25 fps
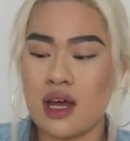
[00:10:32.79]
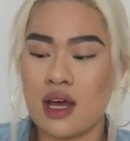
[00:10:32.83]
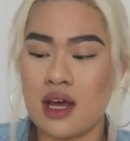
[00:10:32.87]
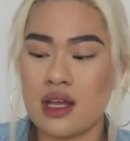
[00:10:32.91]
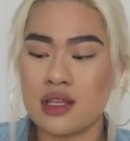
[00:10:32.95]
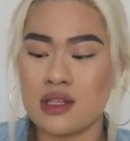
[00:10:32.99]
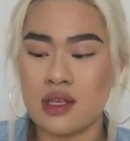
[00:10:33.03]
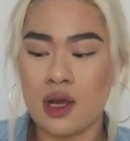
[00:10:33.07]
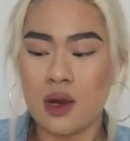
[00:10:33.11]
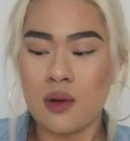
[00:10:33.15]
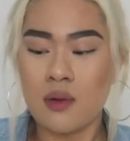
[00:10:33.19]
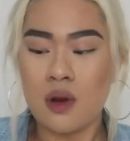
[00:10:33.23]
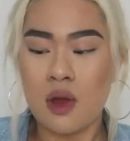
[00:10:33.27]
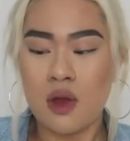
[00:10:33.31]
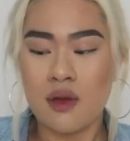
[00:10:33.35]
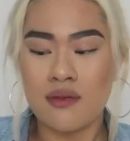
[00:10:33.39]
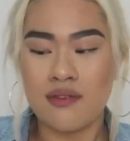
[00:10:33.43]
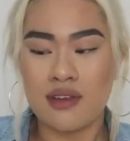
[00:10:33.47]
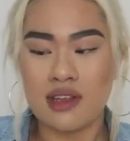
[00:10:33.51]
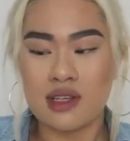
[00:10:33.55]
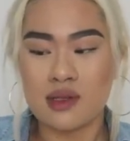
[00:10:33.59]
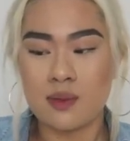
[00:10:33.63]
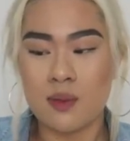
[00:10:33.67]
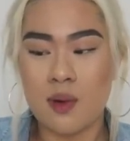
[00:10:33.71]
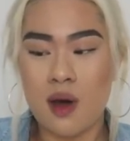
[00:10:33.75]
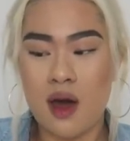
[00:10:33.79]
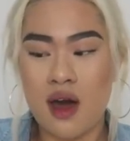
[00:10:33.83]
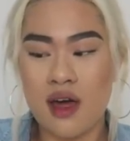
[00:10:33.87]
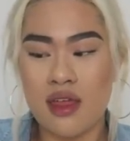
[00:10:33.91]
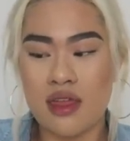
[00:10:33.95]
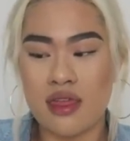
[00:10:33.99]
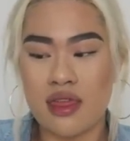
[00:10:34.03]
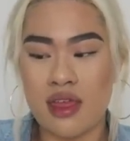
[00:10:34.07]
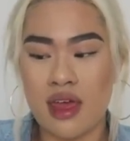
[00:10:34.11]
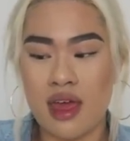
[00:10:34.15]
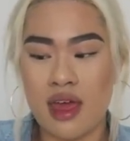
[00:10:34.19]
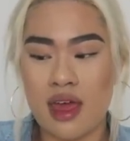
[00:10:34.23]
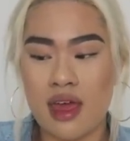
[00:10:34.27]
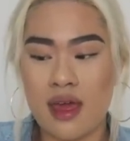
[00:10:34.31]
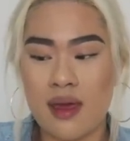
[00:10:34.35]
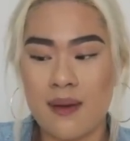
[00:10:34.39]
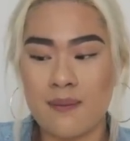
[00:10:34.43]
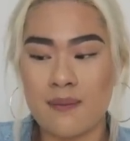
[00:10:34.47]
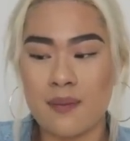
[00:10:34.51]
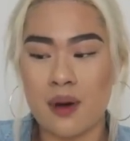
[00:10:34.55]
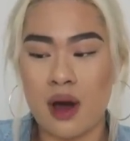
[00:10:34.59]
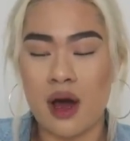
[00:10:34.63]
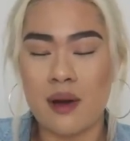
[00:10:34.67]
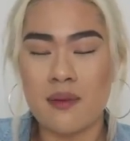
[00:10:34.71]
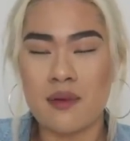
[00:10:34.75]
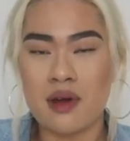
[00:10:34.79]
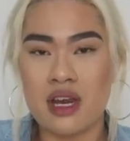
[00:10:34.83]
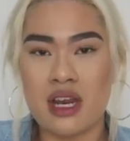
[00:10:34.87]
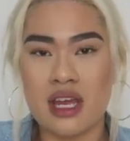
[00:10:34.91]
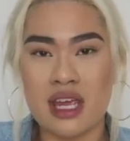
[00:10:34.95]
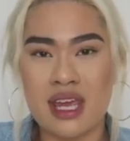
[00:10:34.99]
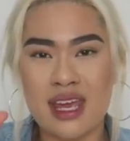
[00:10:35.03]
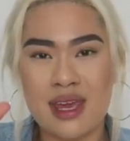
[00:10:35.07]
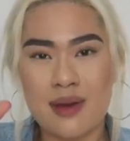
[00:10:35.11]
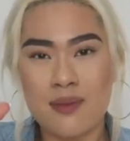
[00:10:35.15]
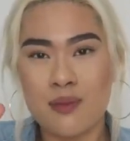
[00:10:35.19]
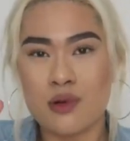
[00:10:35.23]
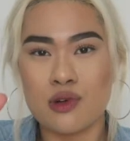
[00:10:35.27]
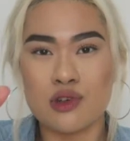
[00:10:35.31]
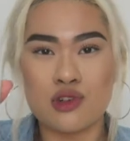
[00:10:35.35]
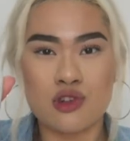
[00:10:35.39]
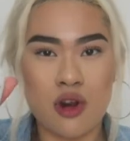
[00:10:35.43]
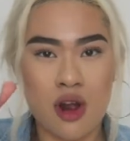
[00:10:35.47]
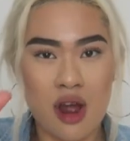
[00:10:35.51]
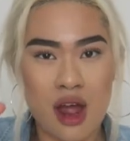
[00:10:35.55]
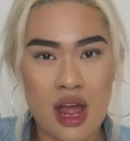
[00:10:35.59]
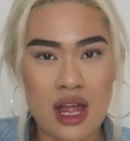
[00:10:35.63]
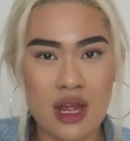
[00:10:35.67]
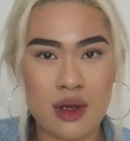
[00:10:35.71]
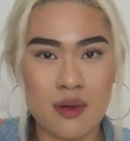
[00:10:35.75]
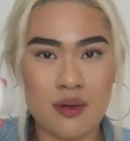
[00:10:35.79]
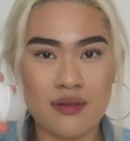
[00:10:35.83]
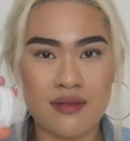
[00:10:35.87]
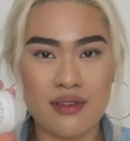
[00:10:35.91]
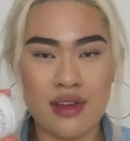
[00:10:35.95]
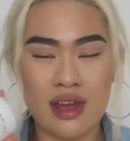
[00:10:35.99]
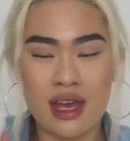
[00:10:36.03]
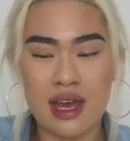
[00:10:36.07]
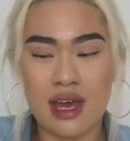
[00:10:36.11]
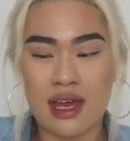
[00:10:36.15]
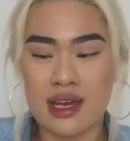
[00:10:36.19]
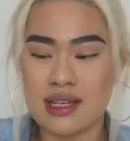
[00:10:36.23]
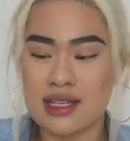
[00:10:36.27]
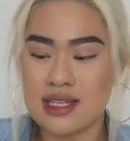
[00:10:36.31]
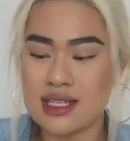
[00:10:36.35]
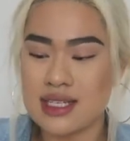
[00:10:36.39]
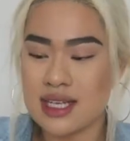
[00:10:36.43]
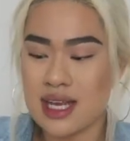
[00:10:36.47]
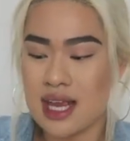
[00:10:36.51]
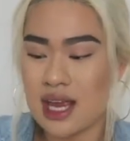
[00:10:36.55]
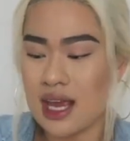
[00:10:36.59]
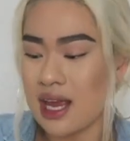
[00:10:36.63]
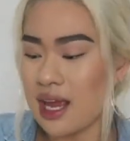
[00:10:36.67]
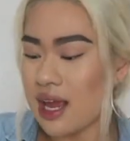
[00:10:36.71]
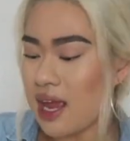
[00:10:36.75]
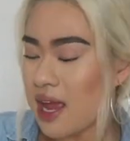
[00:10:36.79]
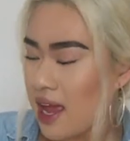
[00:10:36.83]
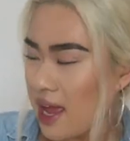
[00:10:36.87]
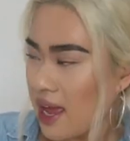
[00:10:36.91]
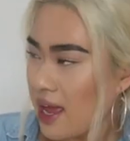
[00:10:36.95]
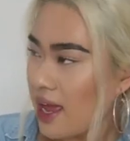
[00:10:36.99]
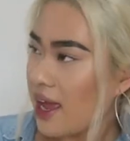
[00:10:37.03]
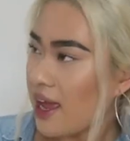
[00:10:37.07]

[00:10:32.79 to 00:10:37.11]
I don't know if it's worth it, but I'm gonna keep on trying with it and see